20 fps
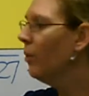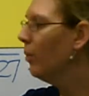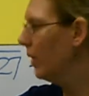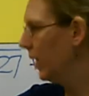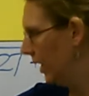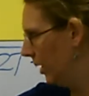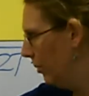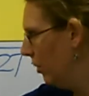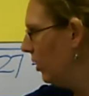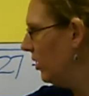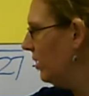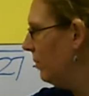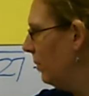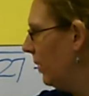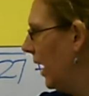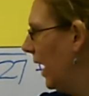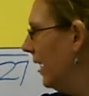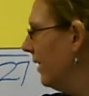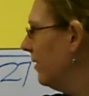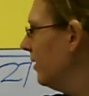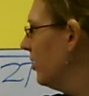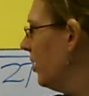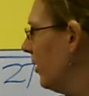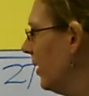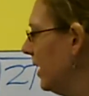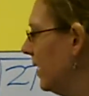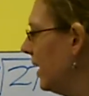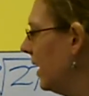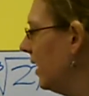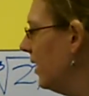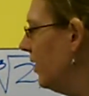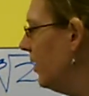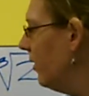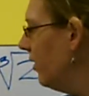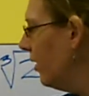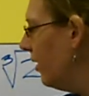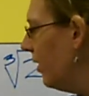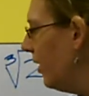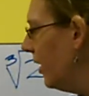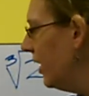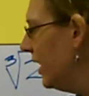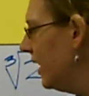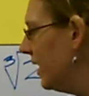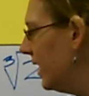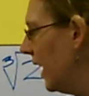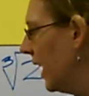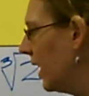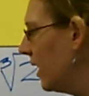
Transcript: We're going to multiply. So he's going to do the 36.